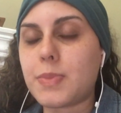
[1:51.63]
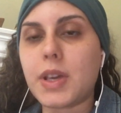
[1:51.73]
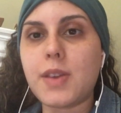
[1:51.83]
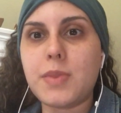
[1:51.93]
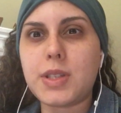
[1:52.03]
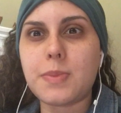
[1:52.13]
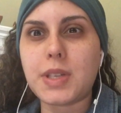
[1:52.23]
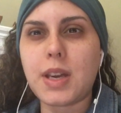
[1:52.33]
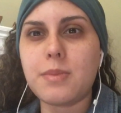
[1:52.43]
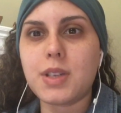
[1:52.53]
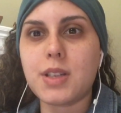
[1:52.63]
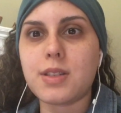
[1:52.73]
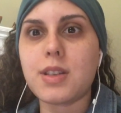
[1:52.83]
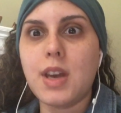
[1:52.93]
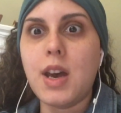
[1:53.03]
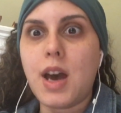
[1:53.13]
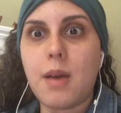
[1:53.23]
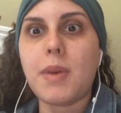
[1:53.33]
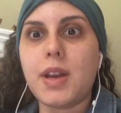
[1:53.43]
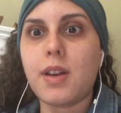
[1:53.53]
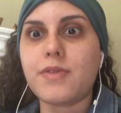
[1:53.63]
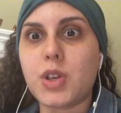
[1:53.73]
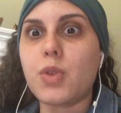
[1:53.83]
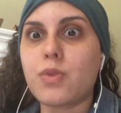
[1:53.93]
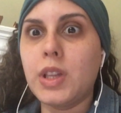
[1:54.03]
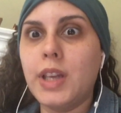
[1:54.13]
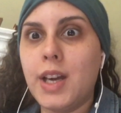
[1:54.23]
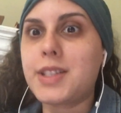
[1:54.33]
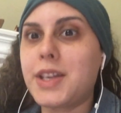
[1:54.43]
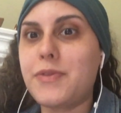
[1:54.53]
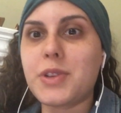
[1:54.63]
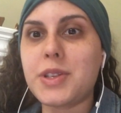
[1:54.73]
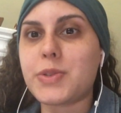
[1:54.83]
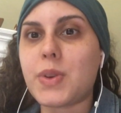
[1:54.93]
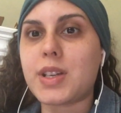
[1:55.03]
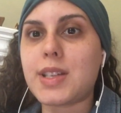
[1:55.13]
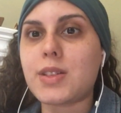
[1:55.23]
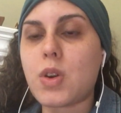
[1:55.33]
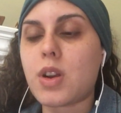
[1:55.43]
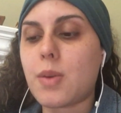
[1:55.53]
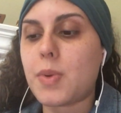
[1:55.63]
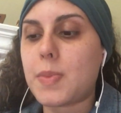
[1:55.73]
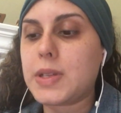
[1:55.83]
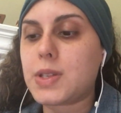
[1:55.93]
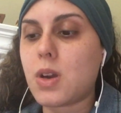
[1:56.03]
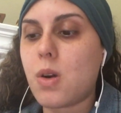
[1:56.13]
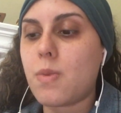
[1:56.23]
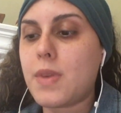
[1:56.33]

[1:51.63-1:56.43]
But give me some time because I might have to go really hunting for this one because I saw it a couple months ago.